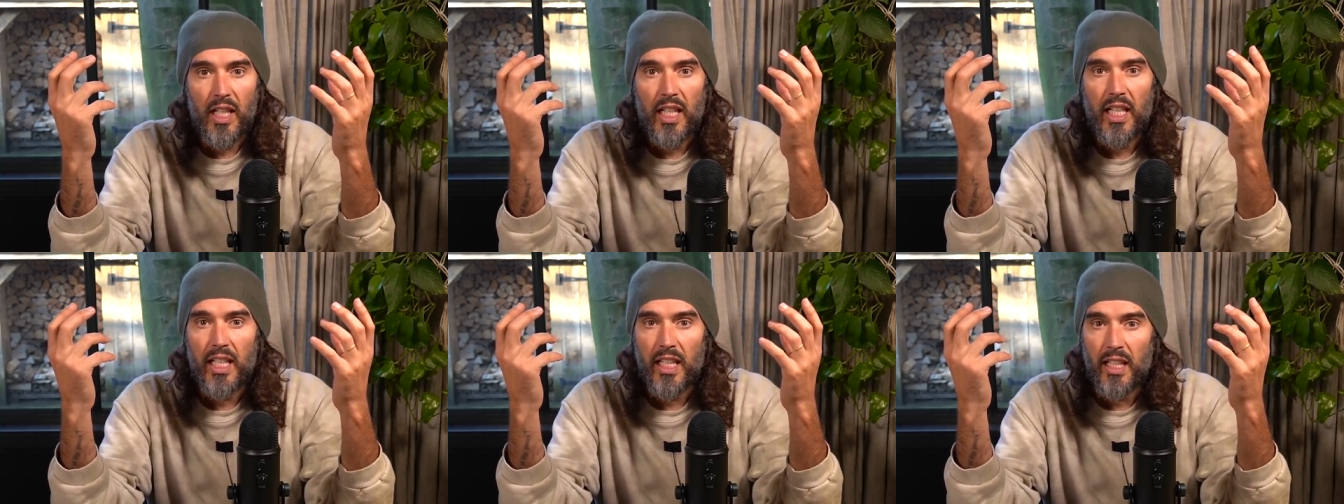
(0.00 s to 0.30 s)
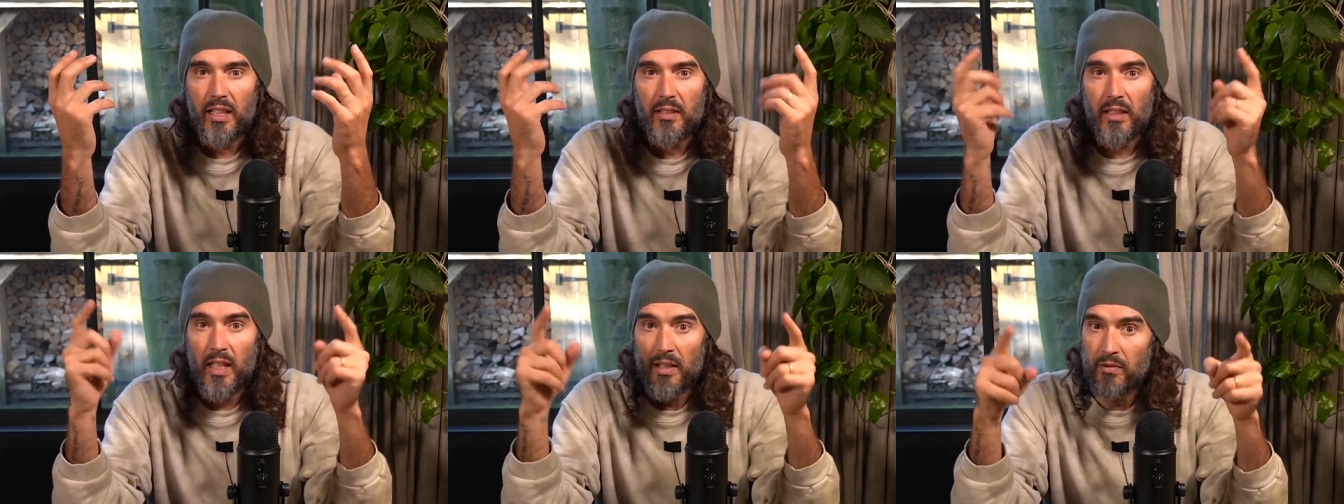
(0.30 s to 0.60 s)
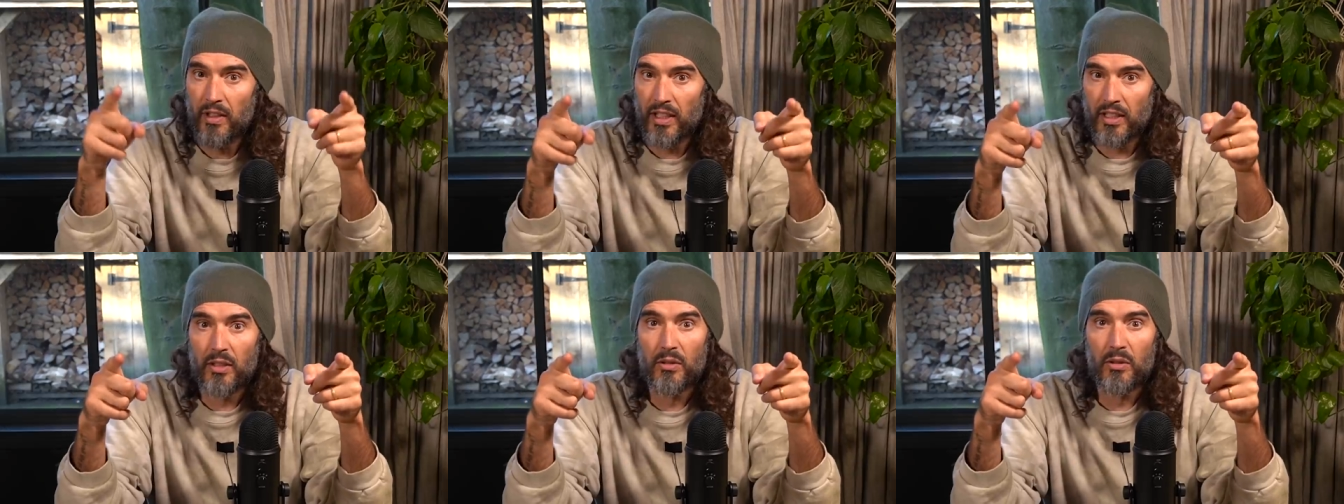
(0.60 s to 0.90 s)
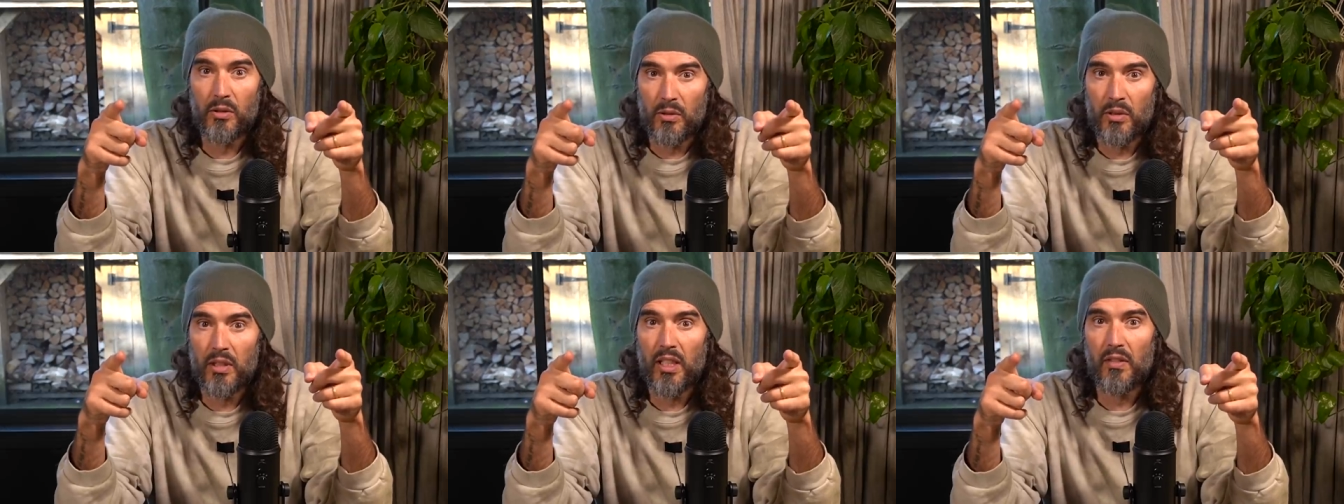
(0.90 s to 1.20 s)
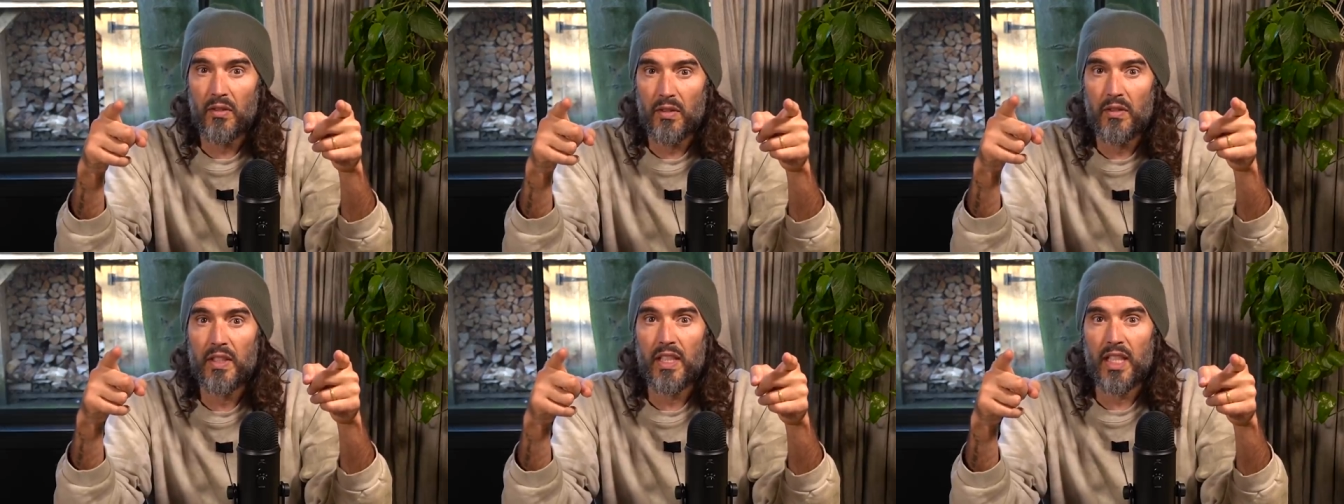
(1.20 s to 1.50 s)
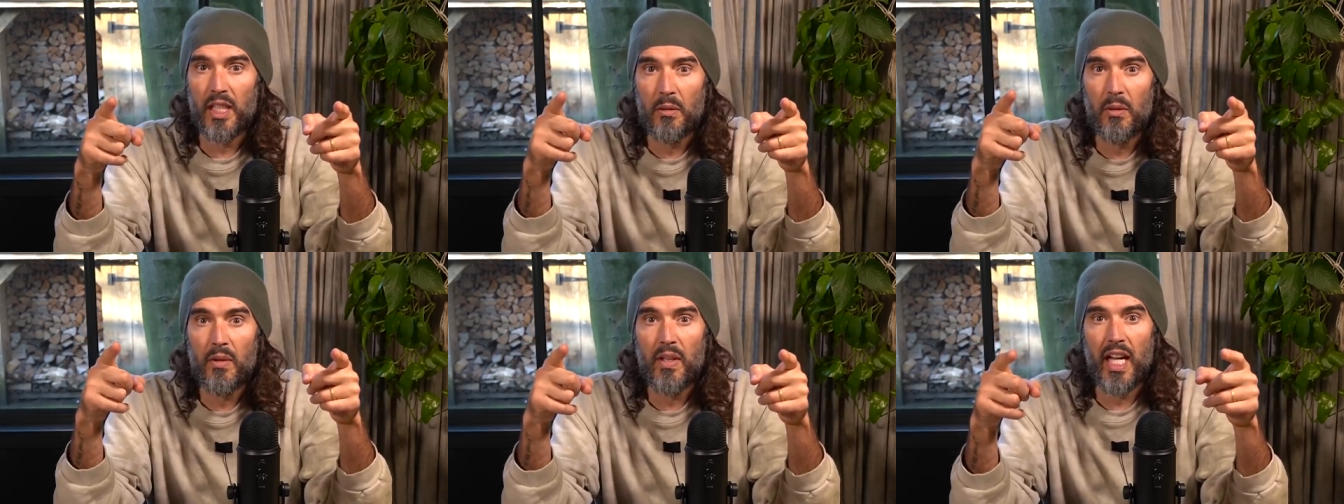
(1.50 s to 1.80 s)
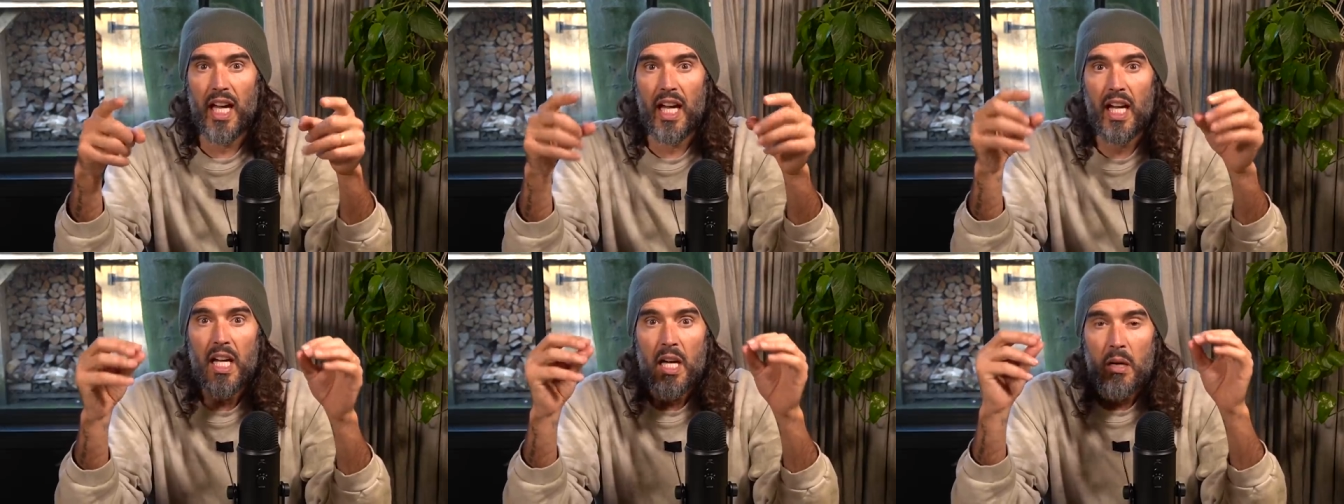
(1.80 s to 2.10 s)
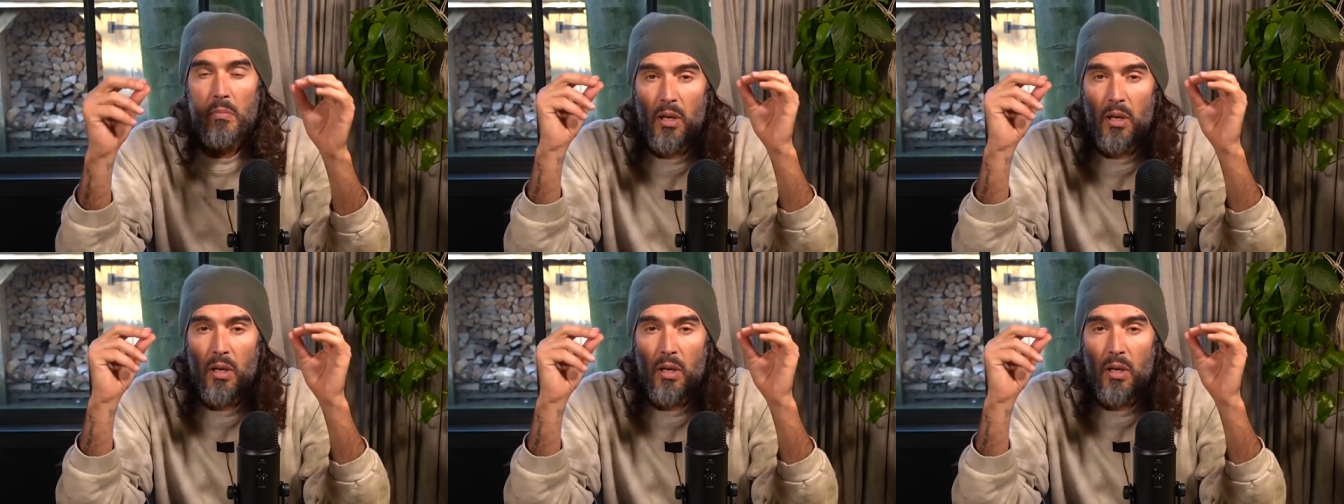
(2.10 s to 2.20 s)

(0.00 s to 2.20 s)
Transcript: and it, in fact, I'll do another video on that.